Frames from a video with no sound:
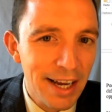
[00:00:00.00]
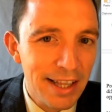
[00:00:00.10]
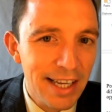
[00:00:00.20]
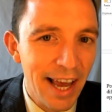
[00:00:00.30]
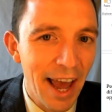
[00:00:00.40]
I
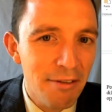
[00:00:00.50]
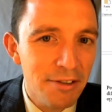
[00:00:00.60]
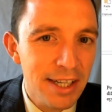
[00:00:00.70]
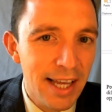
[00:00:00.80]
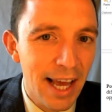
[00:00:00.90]
think
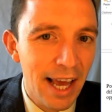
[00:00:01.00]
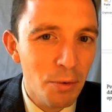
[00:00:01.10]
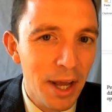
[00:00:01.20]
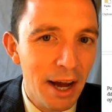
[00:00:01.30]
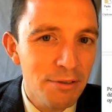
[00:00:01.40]
every day
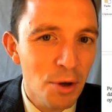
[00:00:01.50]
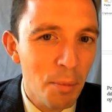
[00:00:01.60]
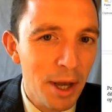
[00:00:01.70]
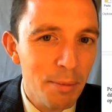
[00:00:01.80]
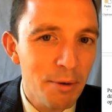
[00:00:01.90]
we have
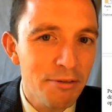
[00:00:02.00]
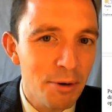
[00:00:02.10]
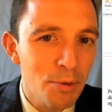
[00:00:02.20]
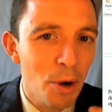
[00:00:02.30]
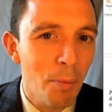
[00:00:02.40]
some people
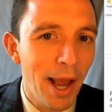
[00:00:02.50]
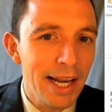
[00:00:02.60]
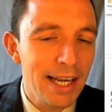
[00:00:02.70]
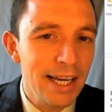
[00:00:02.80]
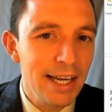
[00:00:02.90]
from
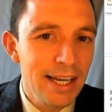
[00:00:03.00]
Romania